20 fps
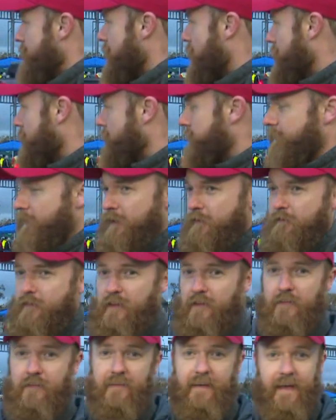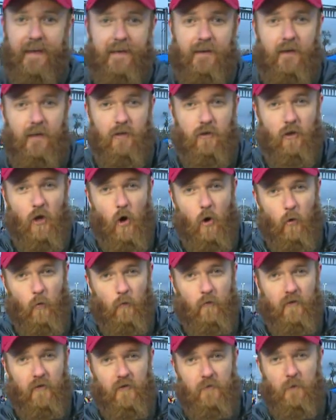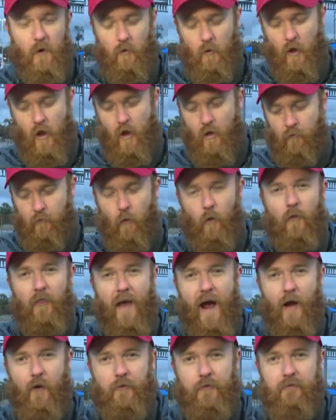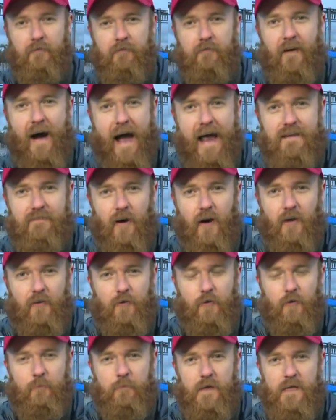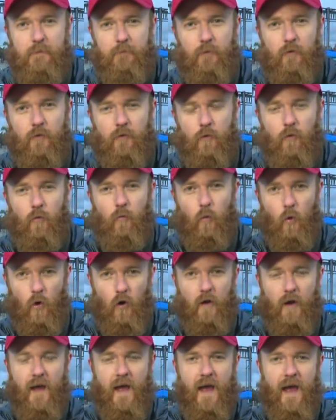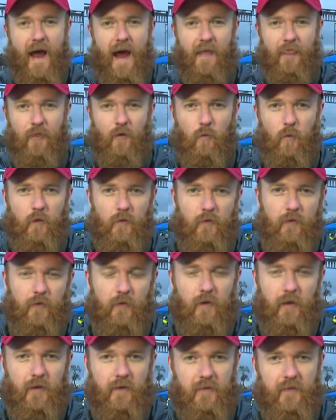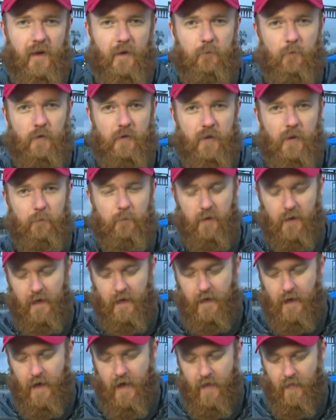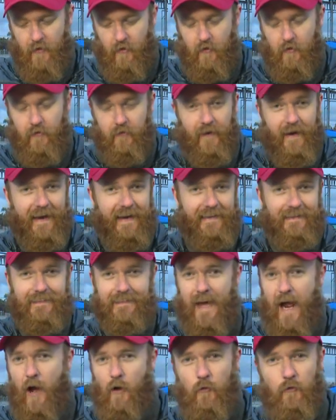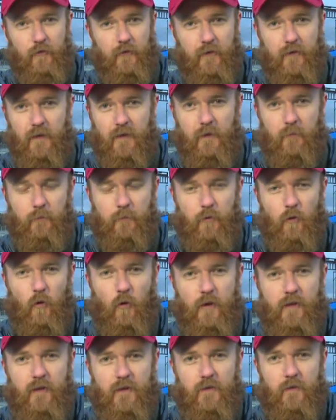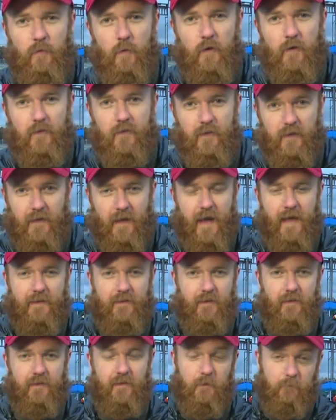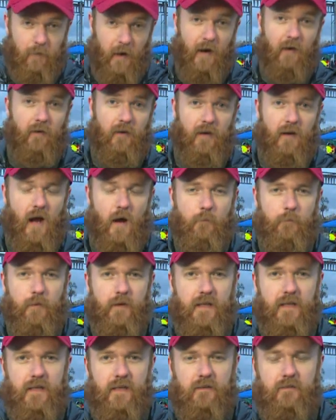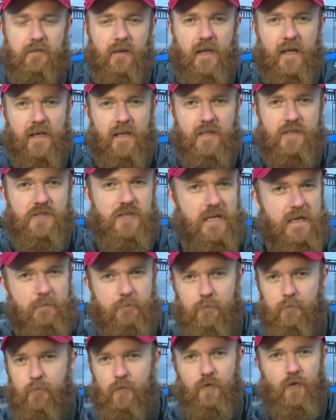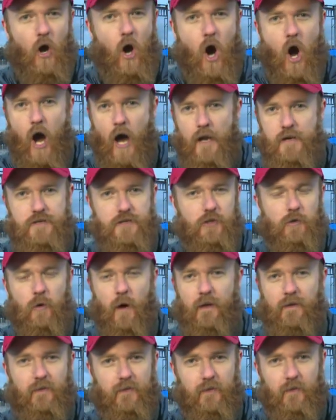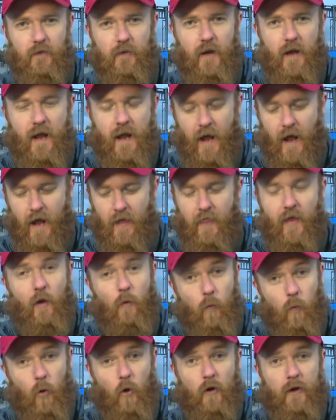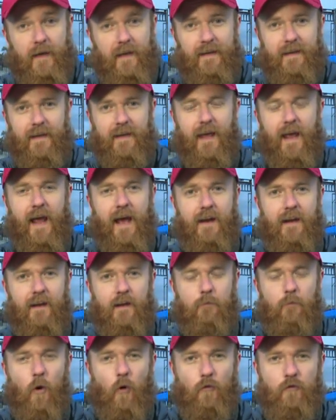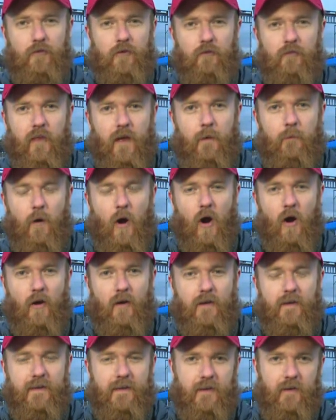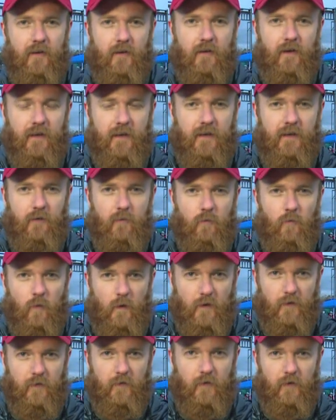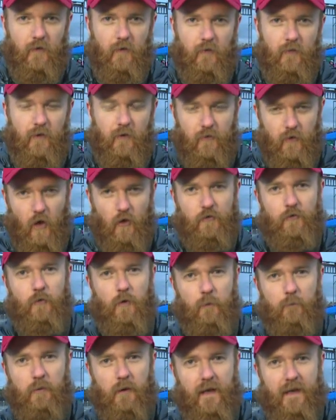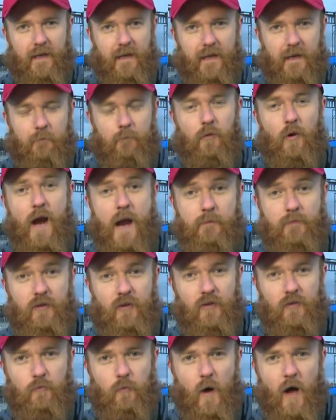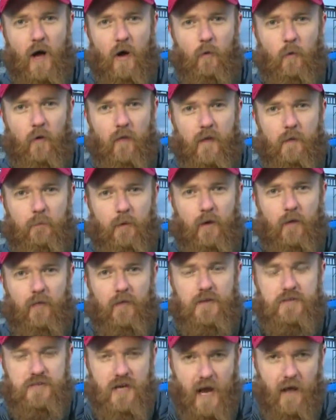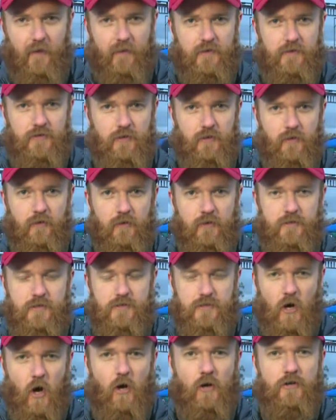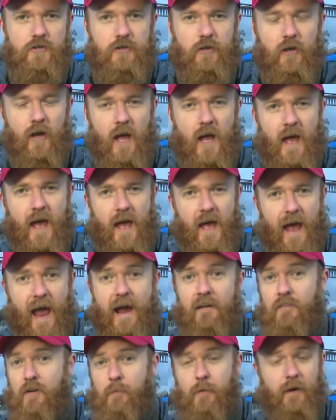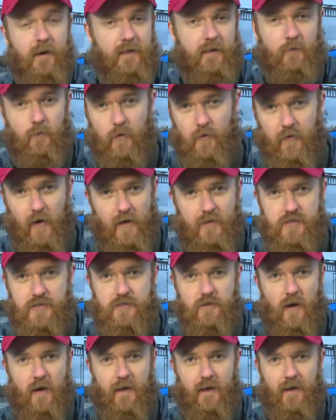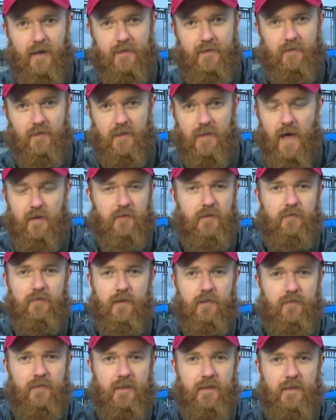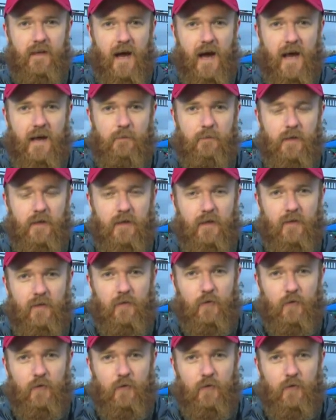out in front of this gate alone. There's about four thousand five hundred people who work at the Windsor Assembly Plant. There's eight thousand employees with Stellantis, the parent company of Jeep, Dodge, Chrysler, uh, that work in Canada. Most of them are here in Windsor. There's also a plant in Brampton as well, where they build the Challenger and the Charger. Everybody was on strike as of eleven fifty-nine because